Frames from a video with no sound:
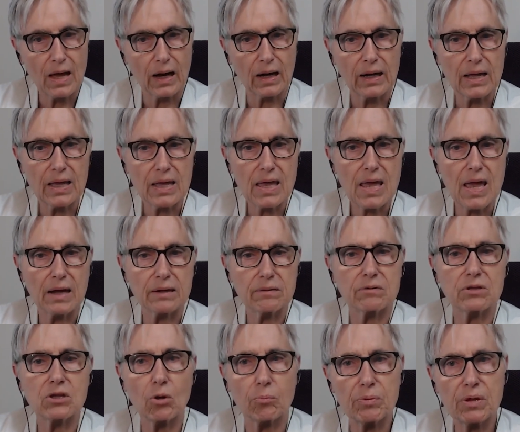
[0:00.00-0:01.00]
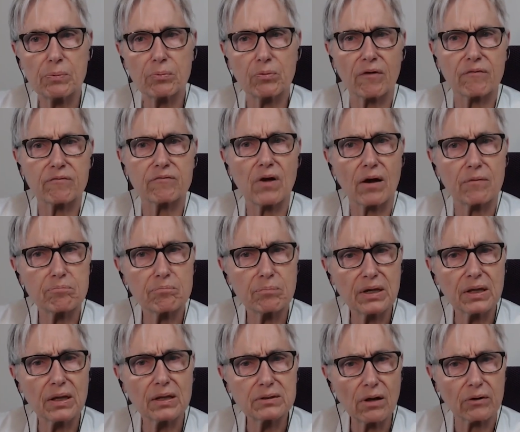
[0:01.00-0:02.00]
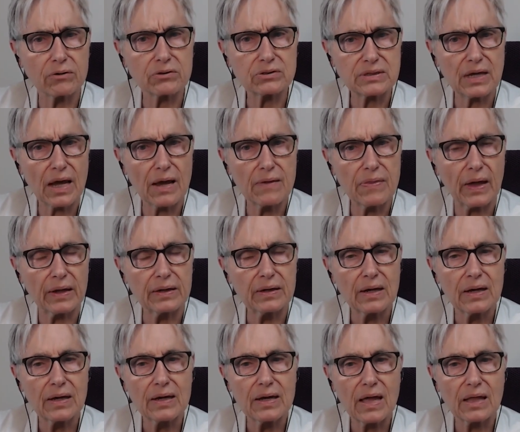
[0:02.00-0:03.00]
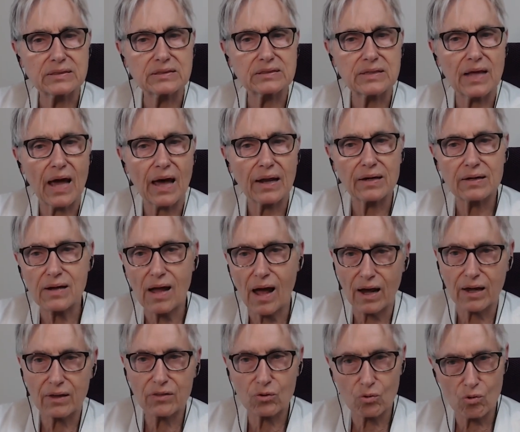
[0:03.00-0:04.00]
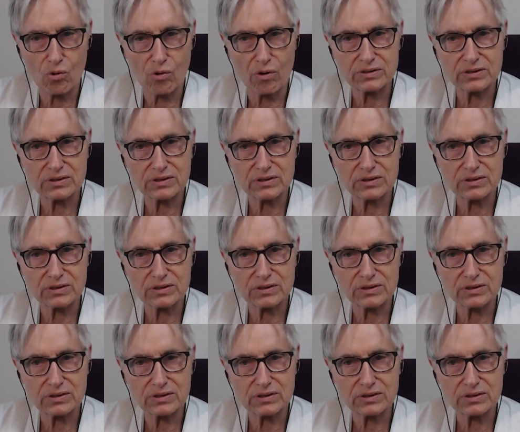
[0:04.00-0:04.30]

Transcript: And people are beginning to understand that it's not an either or.